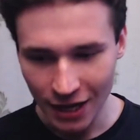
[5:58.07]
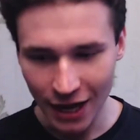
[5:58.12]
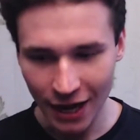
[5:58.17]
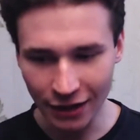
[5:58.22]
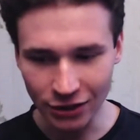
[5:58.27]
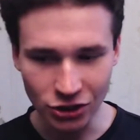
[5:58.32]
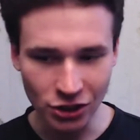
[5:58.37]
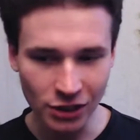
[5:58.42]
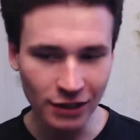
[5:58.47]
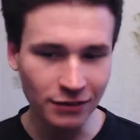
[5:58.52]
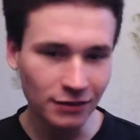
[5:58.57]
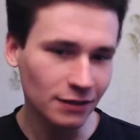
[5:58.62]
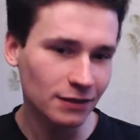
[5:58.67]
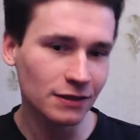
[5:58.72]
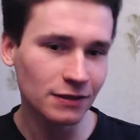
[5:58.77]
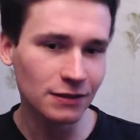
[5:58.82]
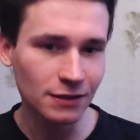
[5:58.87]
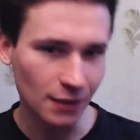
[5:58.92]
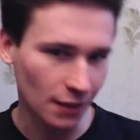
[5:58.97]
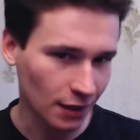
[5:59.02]
Actually, it
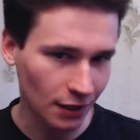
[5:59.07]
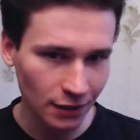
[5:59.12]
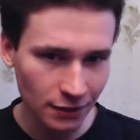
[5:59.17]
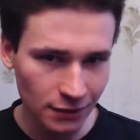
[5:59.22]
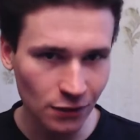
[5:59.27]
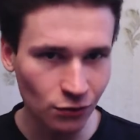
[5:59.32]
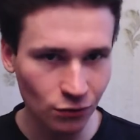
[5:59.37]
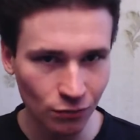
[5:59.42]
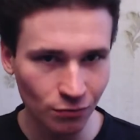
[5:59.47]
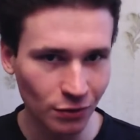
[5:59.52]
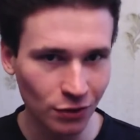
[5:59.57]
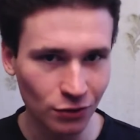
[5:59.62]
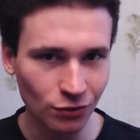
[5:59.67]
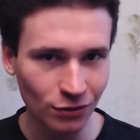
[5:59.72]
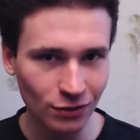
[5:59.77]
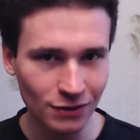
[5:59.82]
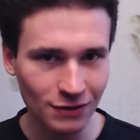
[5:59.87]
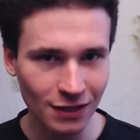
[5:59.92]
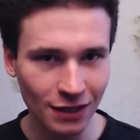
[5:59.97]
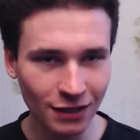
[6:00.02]
is uh, easy to me to
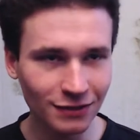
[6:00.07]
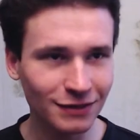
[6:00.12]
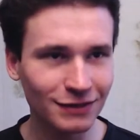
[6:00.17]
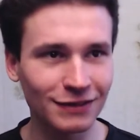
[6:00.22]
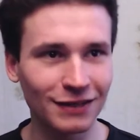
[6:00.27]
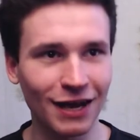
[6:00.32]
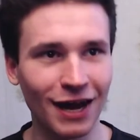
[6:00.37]
understand.